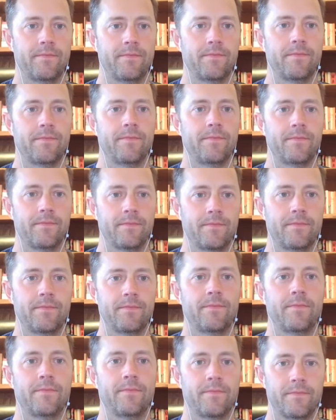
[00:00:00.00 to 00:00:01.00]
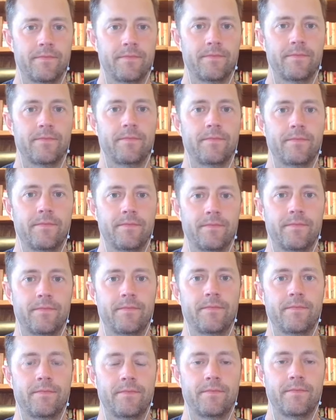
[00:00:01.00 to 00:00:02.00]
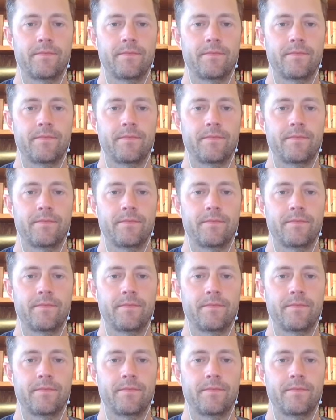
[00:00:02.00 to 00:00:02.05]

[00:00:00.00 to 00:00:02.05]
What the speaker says: No words are spoken by the person on screen.